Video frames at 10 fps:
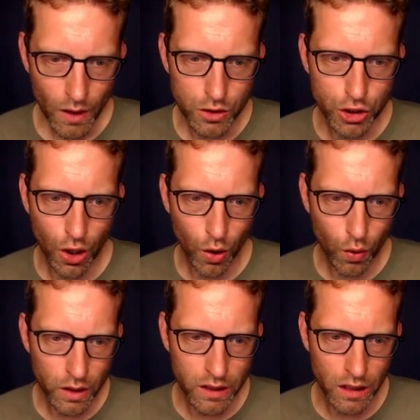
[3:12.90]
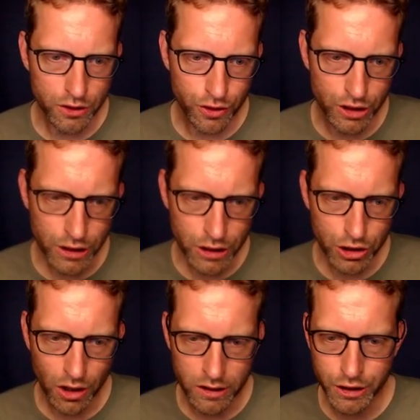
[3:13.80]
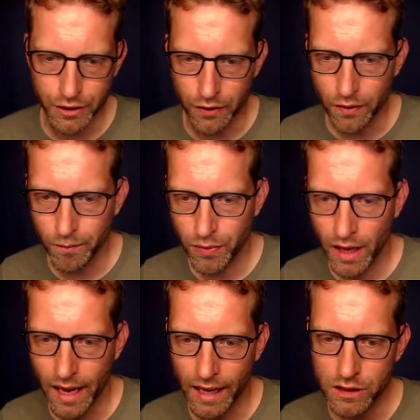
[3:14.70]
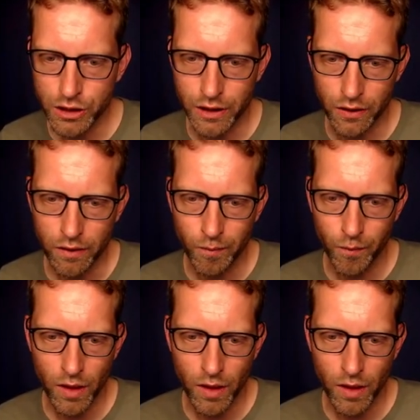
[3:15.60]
So the transition starts here, ends here,